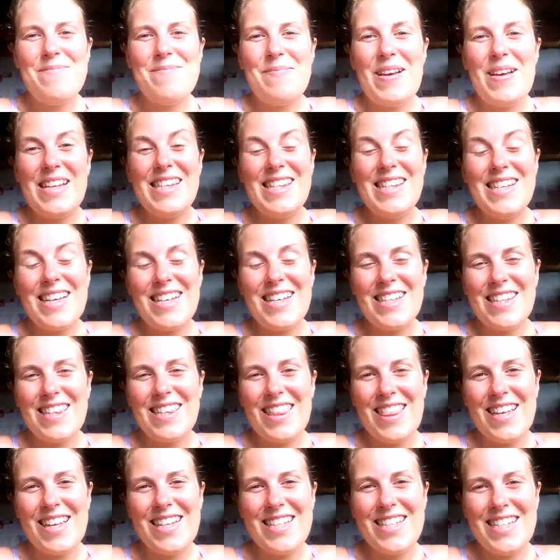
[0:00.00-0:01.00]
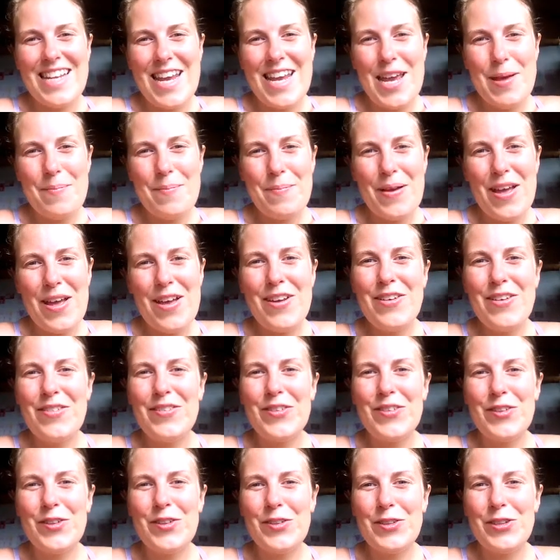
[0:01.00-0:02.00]
And my 6th tip
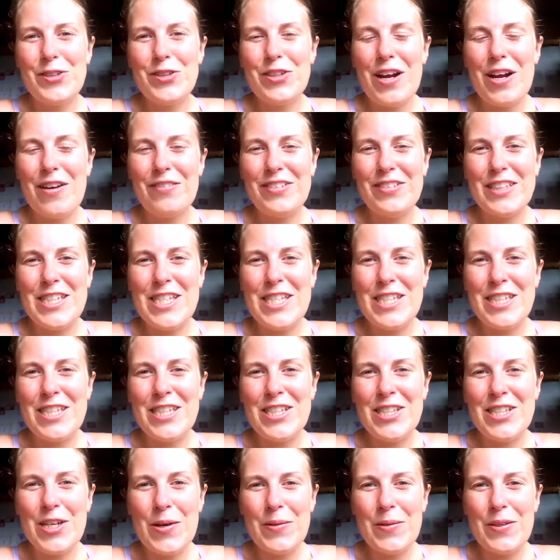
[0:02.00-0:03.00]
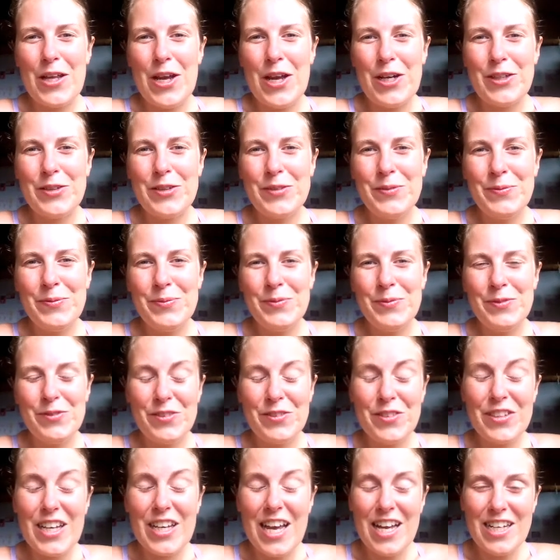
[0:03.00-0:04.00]
for traveling solo
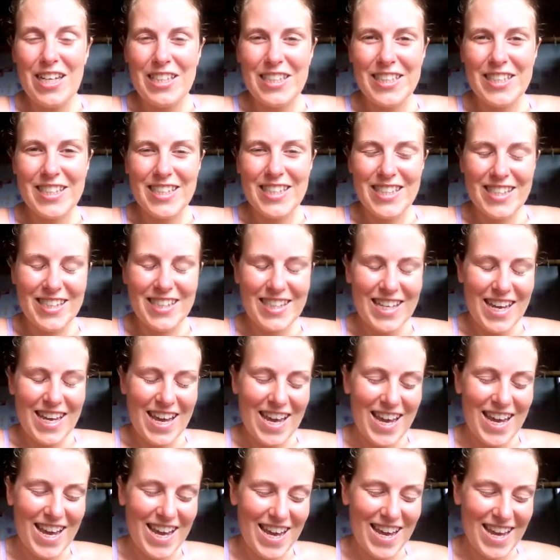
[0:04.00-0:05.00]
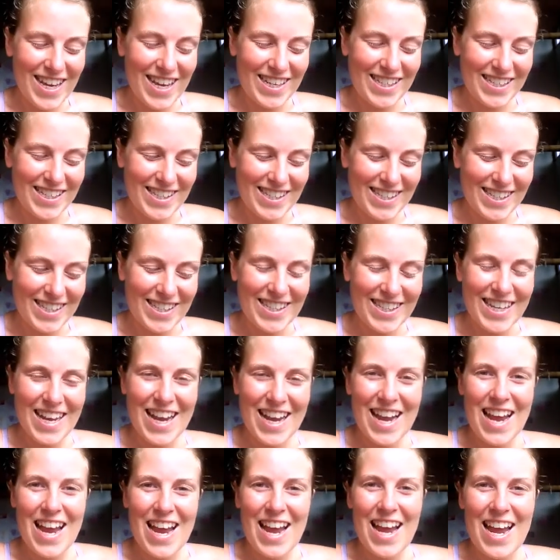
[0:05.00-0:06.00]
for girls is,
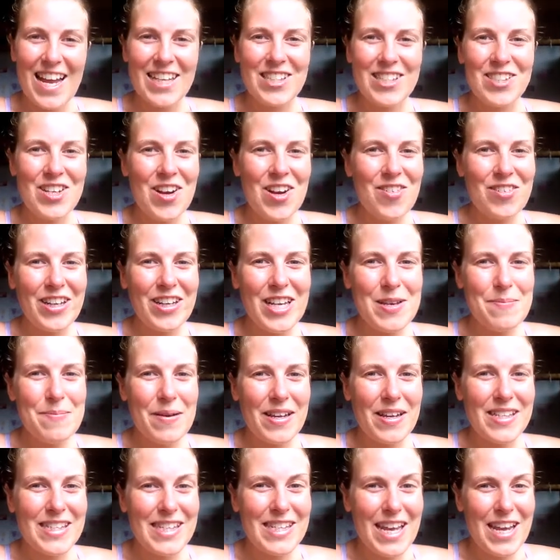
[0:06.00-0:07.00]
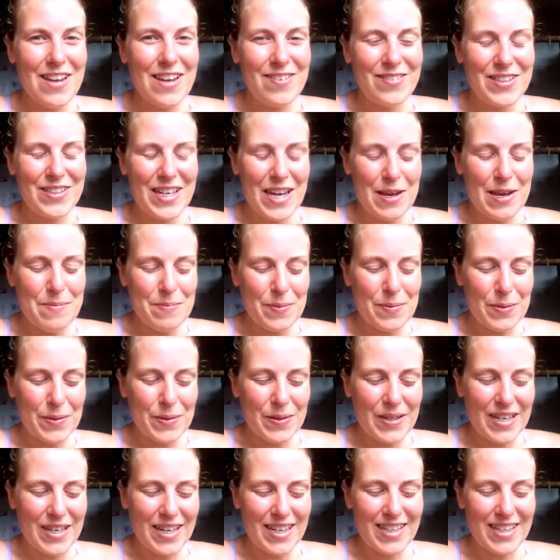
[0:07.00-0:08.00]
it's not really about safety,
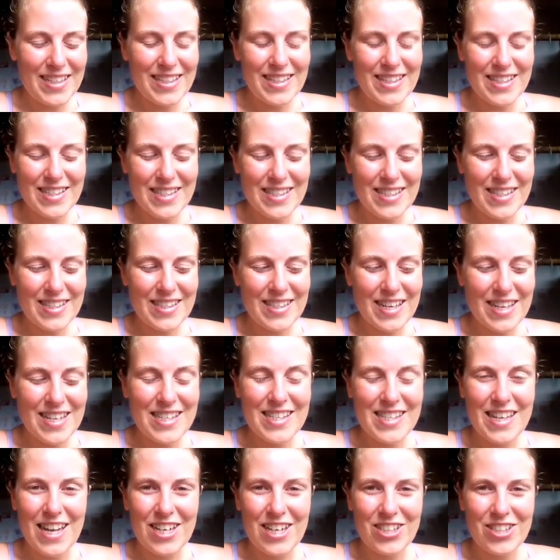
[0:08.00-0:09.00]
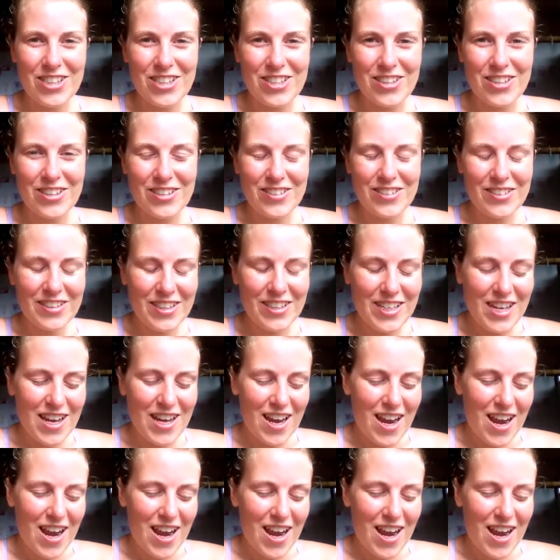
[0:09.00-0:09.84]
but it is essential.